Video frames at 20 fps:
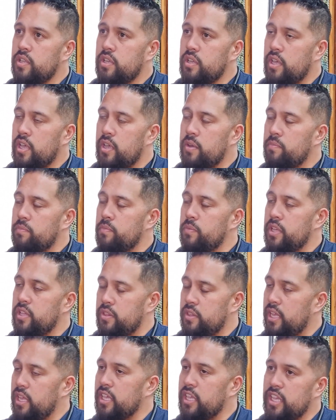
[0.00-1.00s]

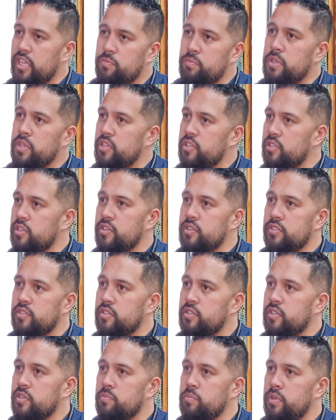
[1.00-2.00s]
And that can be
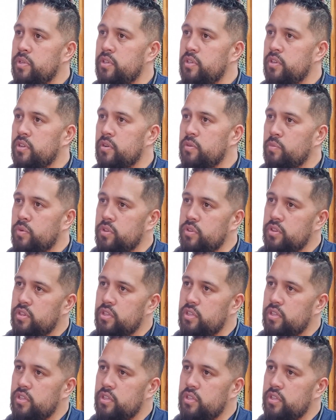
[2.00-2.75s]
adjusted depending on what